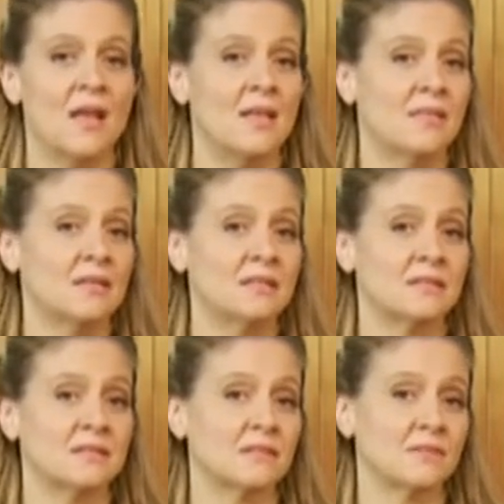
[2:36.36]

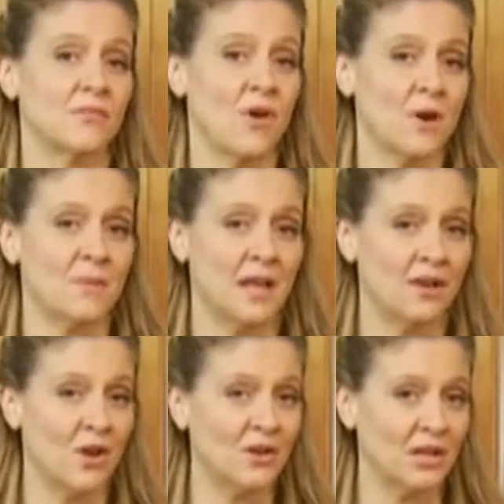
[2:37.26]
this Farmland
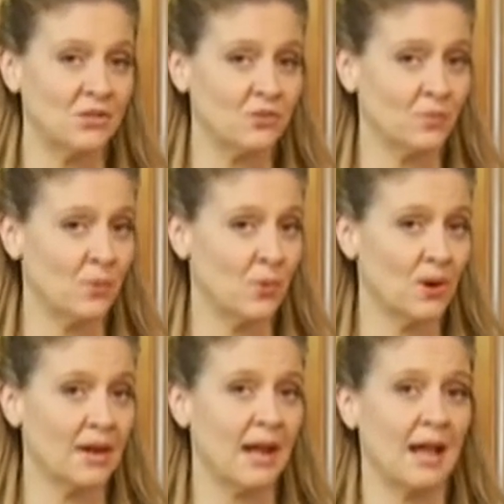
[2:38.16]
All Natural
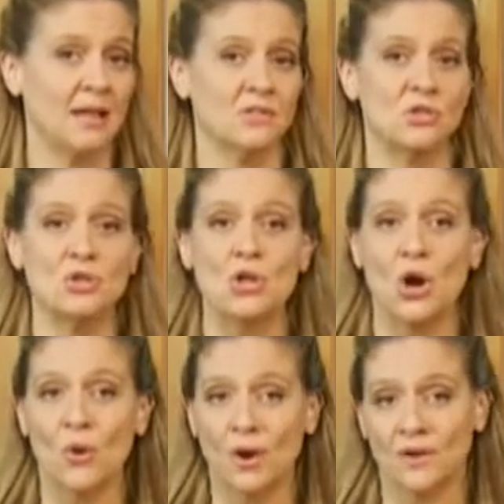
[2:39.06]
Pork has
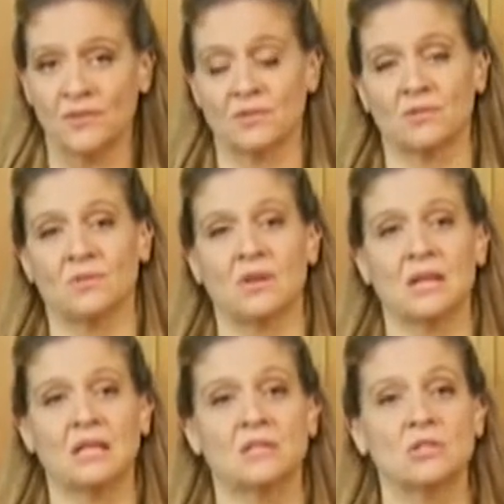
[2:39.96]
no artificial
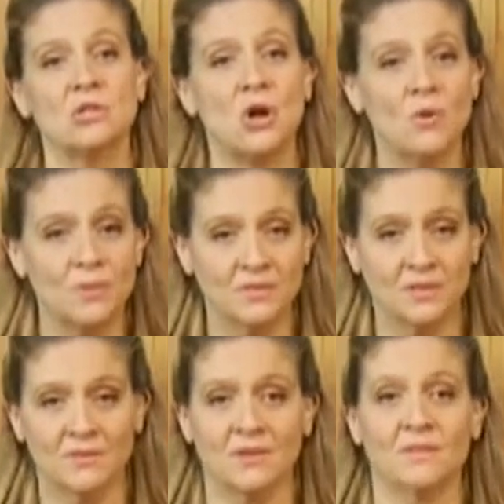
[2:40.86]
ingredients, no
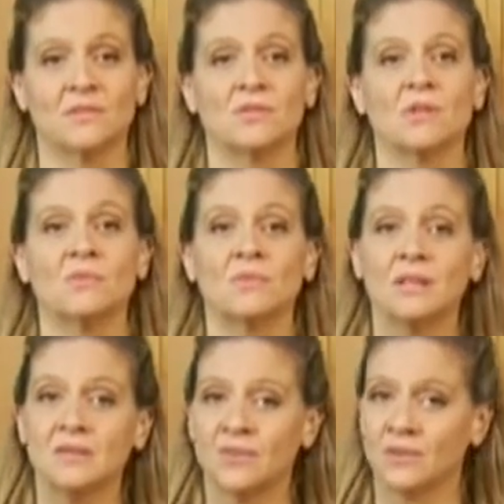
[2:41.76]
preservatives, so you can
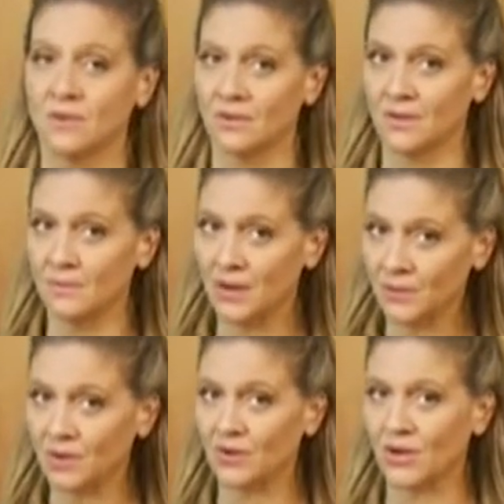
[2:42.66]
really feel good about
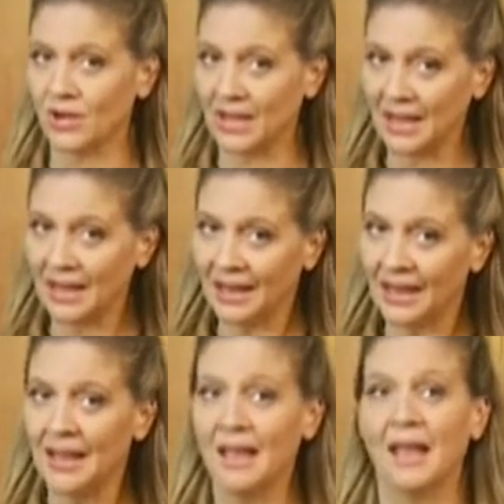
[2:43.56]
what you're cooking
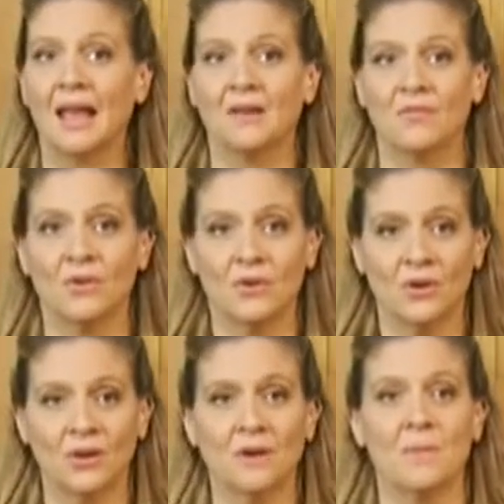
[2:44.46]
and feel
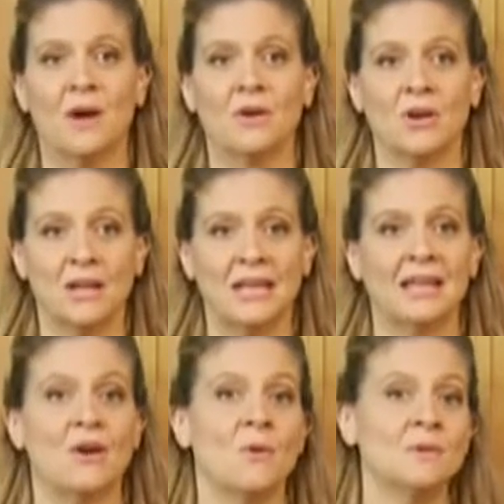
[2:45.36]
good about cooking
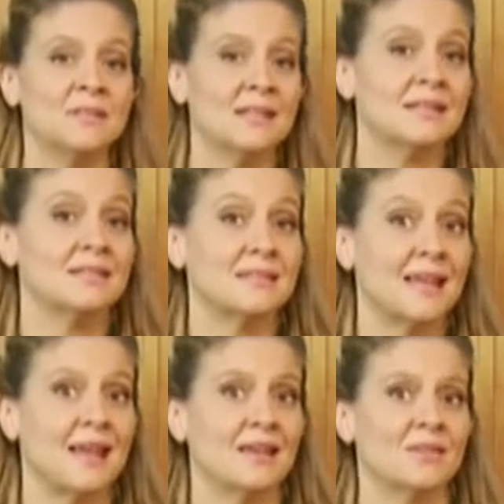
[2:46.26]
it almost like a
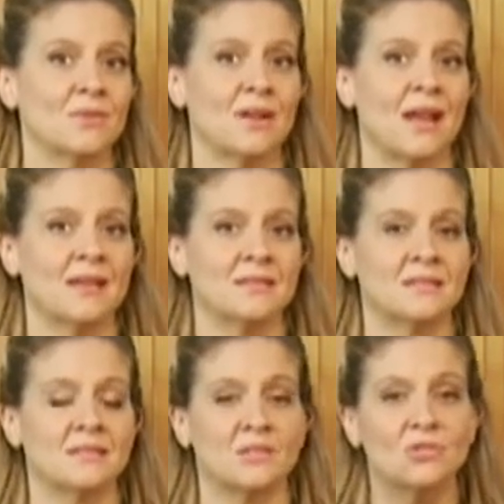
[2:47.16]
steak so it has
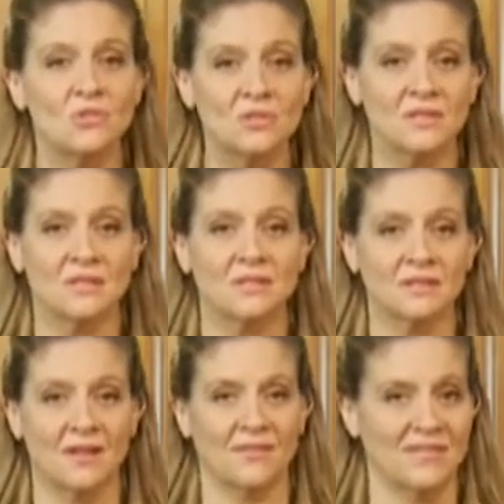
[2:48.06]
the juices still
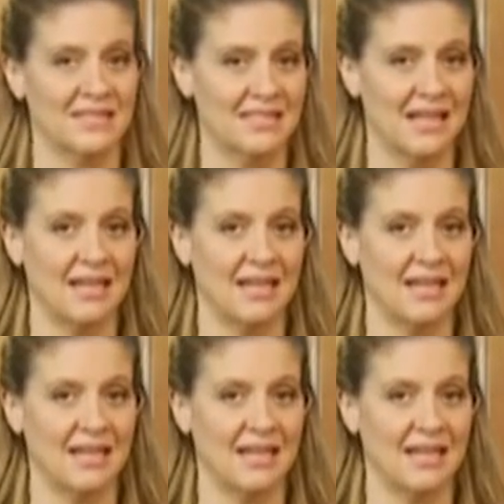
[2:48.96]
left inside.